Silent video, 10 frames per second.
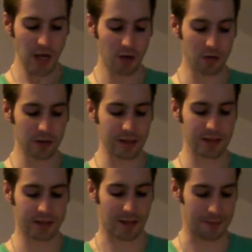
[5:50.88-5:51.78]
Only
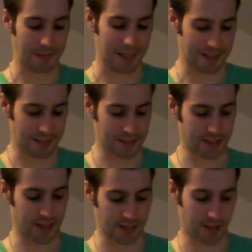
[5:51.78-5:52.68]
some
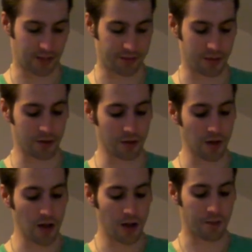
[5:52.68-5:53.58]
letters and a few
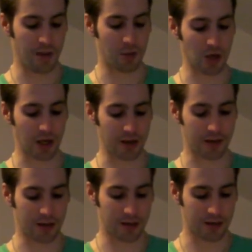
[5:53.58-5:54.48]

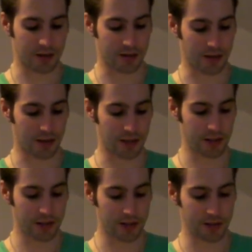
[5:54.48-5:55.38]
memoranda, and a
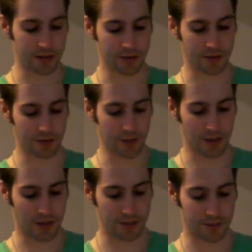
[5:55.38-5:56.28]
diary new
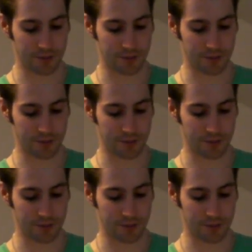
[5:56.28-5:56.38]
begun.